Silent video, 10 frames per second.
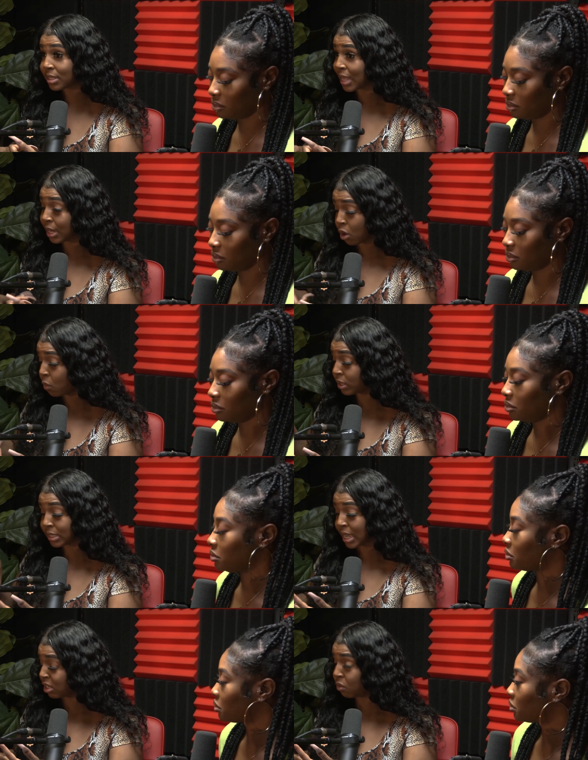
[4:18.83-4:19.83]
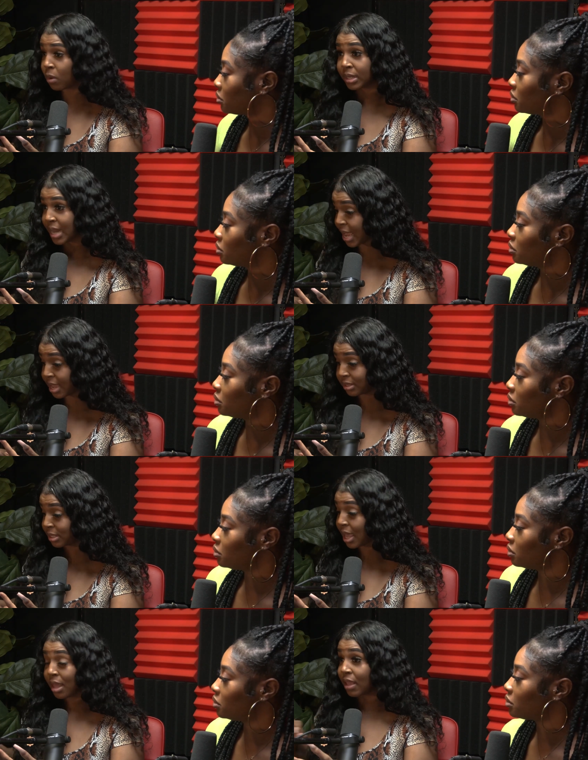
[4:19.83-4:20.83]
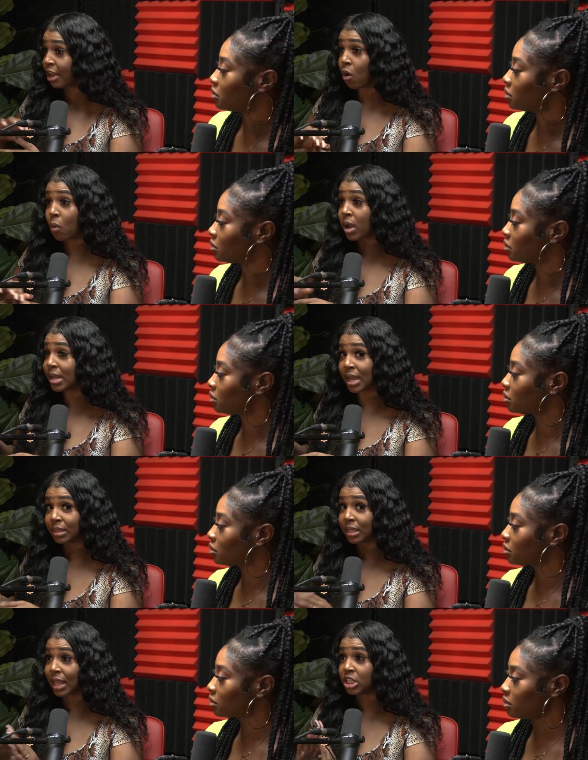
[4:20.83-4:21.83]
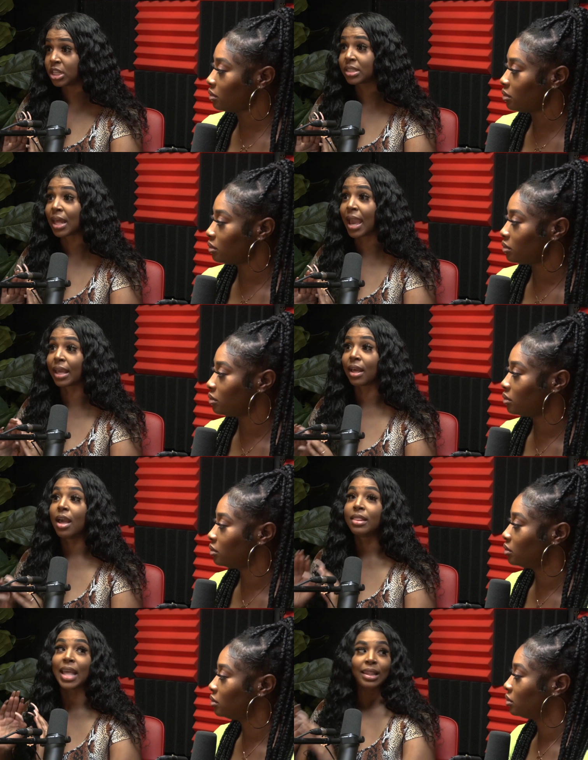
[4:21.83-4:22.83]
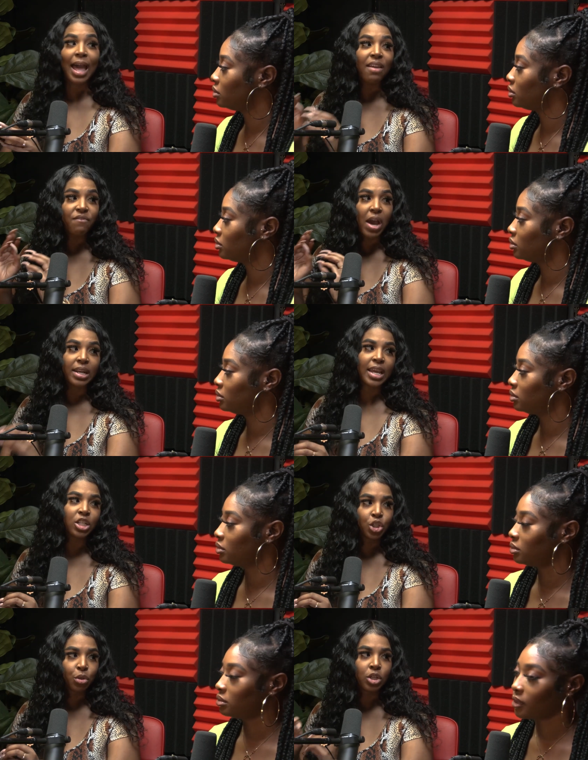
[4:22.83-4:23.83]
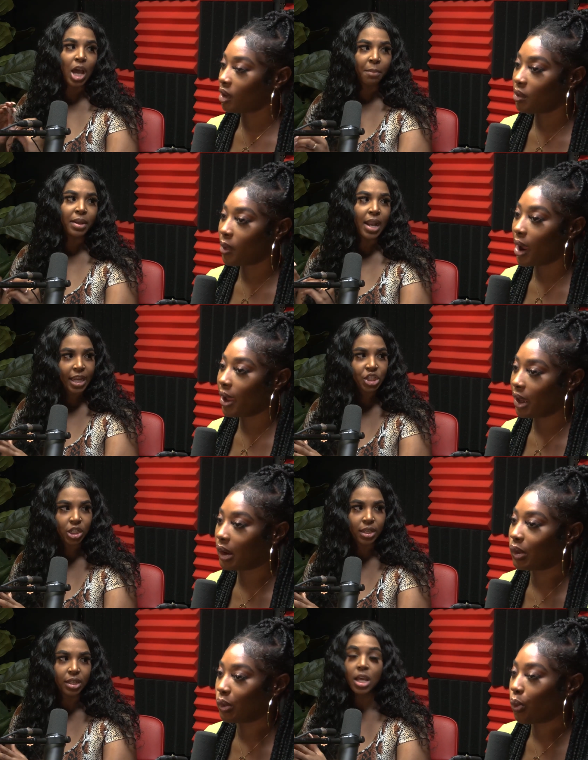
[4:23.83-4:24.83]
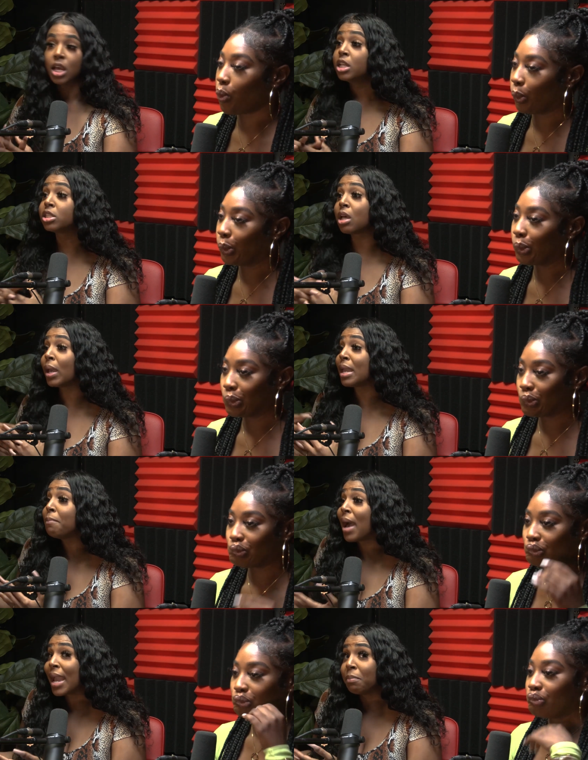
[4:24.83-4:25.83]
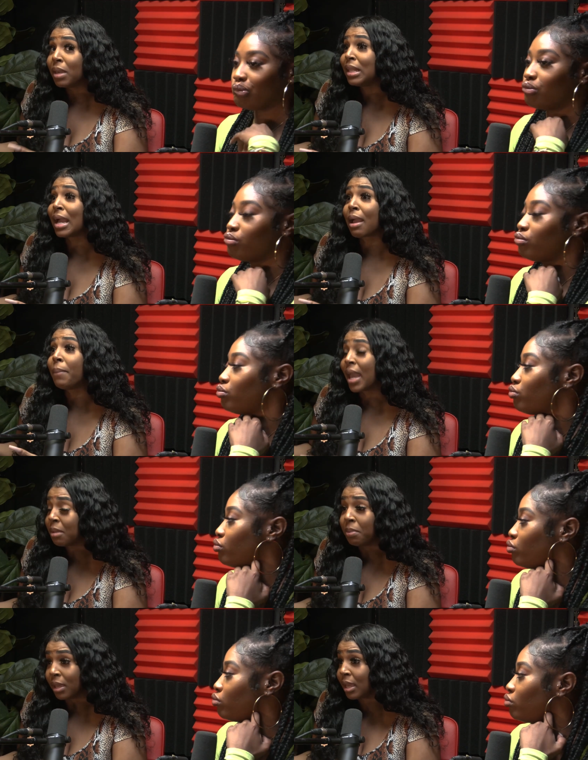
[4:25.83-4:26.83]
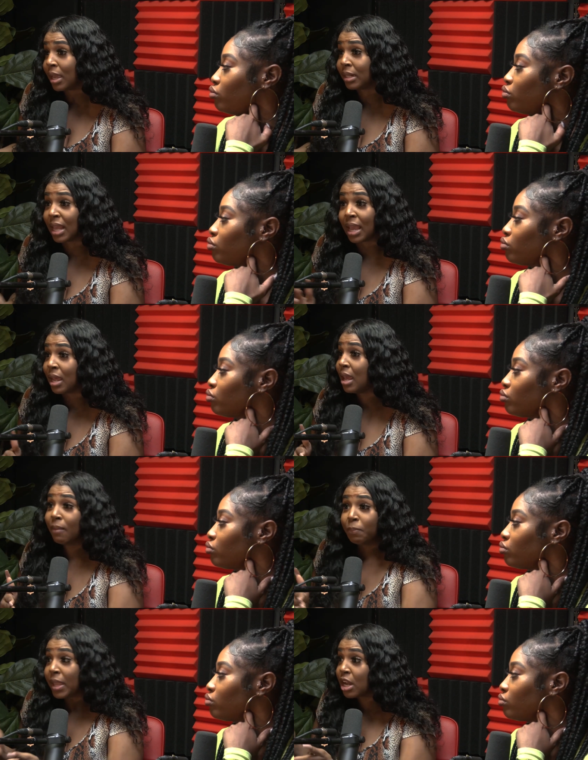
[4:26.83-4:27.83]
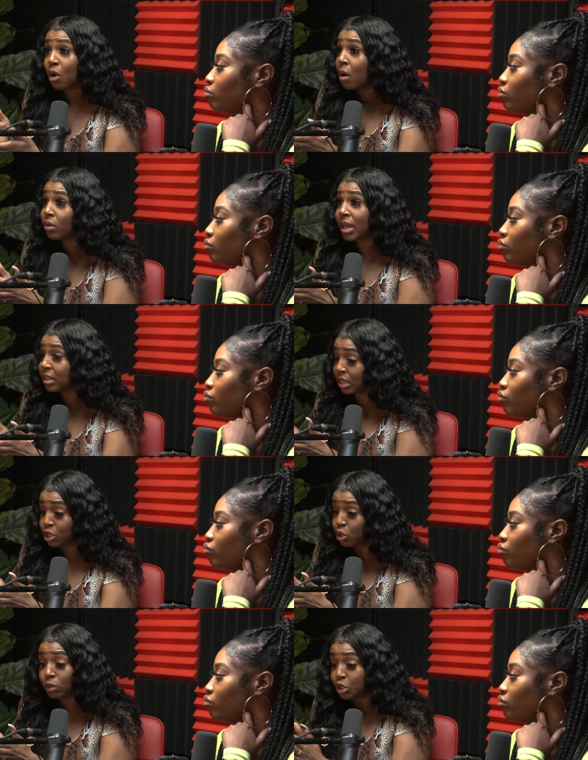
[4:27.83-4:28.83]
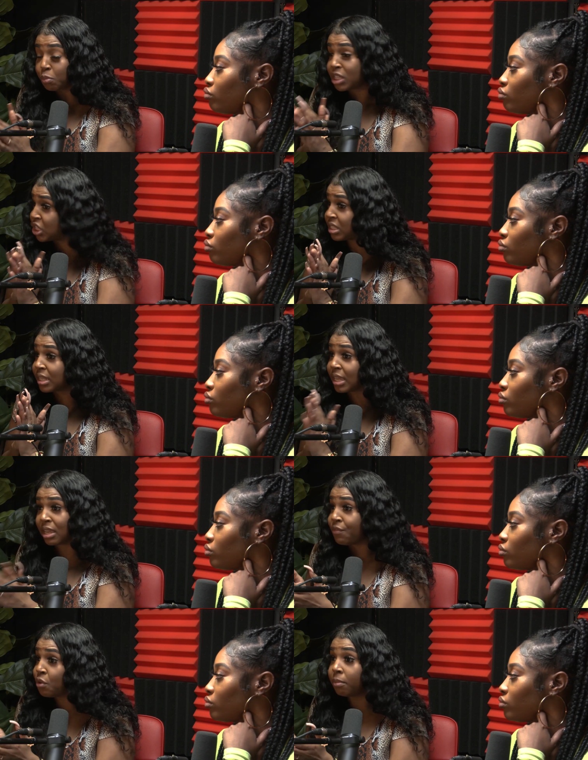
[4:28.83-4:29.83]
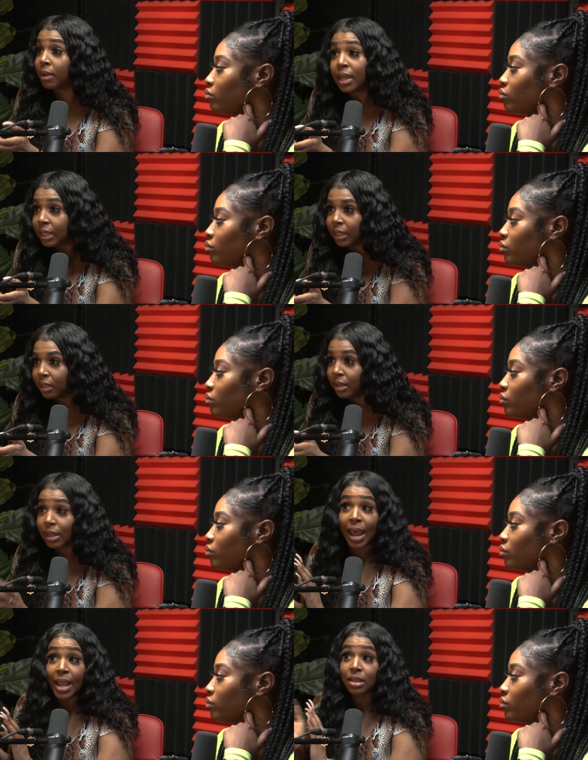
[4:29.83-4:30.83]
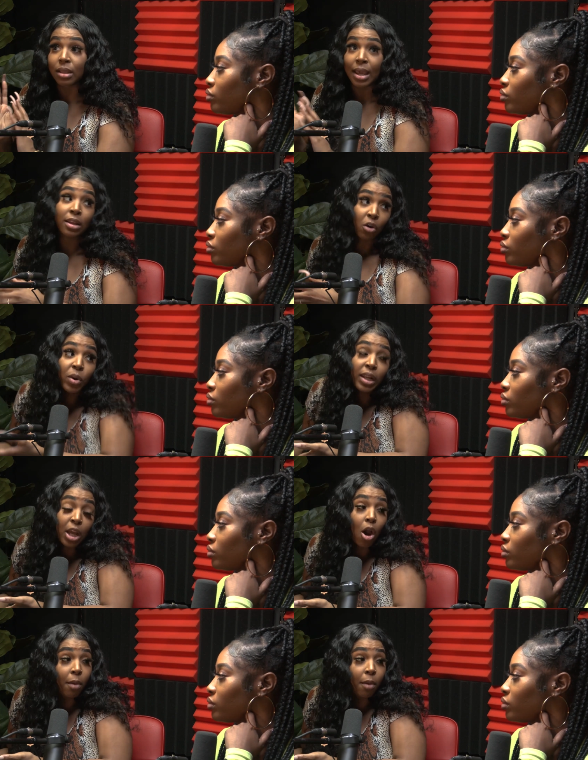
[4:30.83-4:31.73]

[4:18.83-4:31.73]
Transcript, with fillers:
Speaker 1: They don't want to take you on dates. They don't want nothing. They just like they like financial domination. Right. So he might be like a pay pig that he don't want nothing to do with you but just to give you money. Like, and there really are